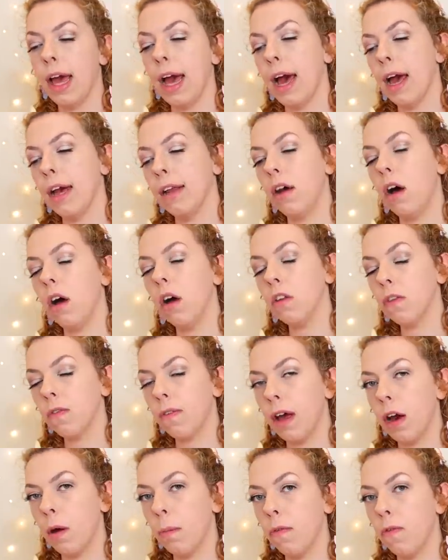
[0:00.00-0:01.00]
and ask
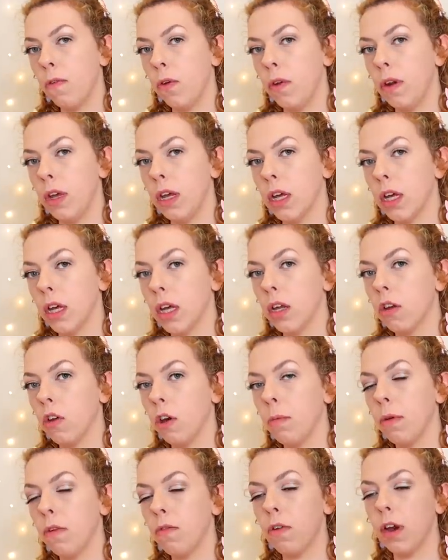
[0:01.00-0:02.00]
for help if you need it.
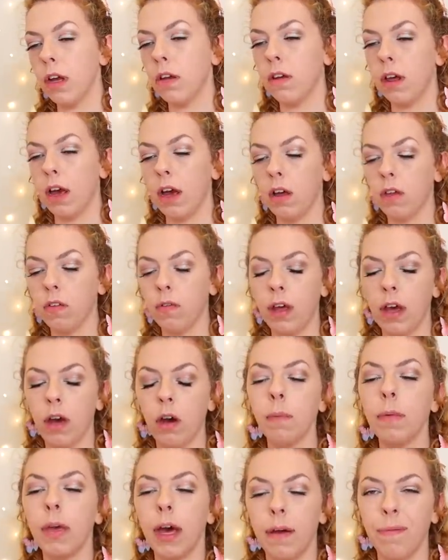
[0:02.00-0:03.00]
Don't be afraid to ask for
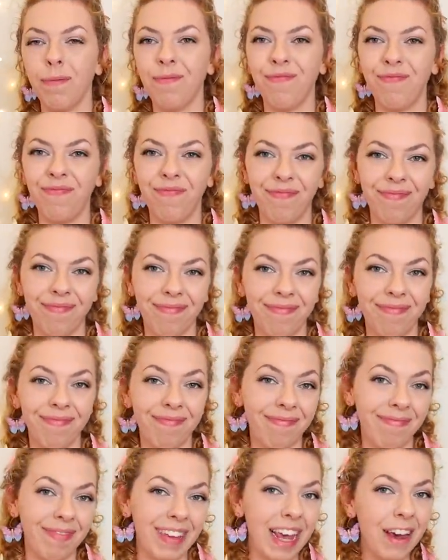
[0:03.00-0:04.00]
help. Yeah,
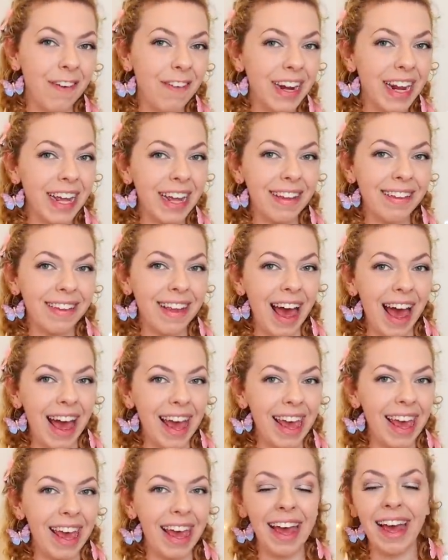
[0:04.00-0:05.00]
here it is.
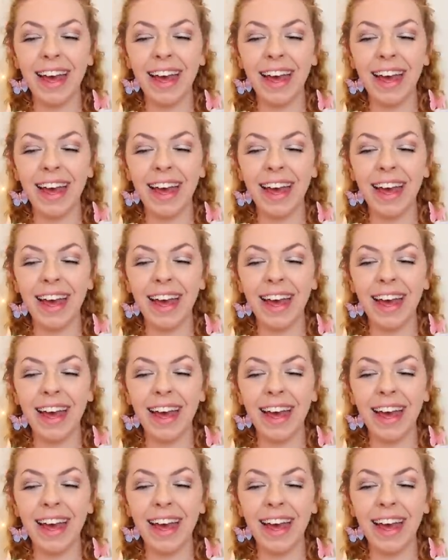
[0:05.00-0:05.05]
Hi.